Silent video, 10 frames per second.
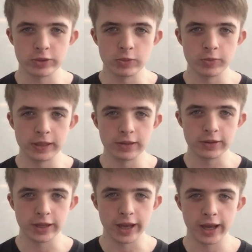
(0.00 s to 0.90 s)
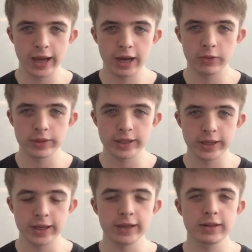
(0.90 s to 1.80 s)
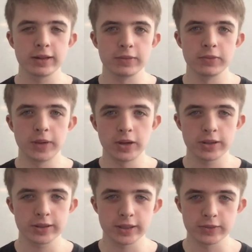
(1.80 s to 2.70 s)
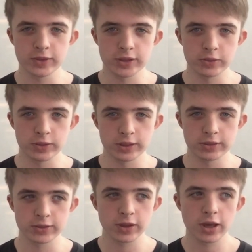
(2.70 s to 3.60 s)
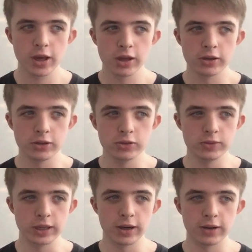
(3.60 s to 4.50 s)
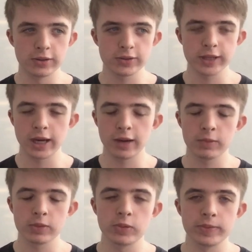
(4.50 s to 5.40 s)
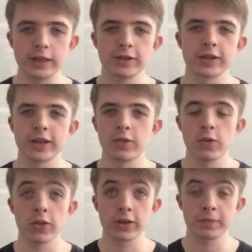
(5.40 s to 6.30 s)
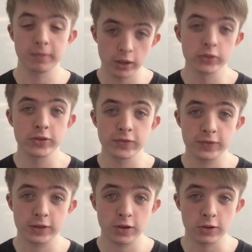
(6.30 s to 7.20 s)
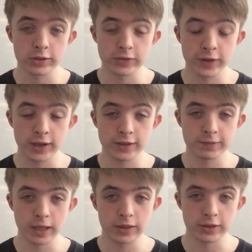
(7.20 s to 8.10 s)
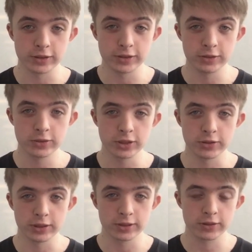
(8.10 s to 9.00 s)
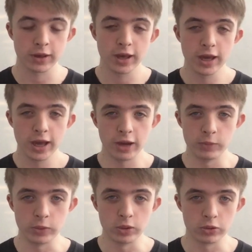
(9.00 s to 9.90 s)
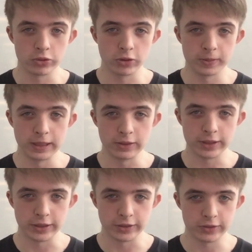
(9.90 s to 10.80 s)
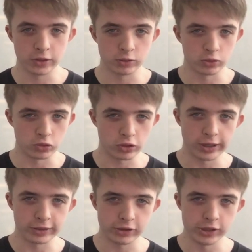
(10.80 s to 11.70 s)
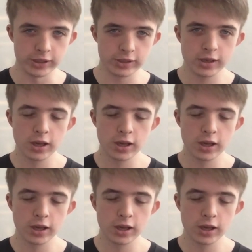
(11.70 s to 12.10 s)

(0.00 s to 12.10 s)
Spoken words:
we will be looking at how we can aid in the marketing of Cineworld's new enhanced app. We will be looking at what the most cost-effective method to do so is, and we will also be looking at the social strategy.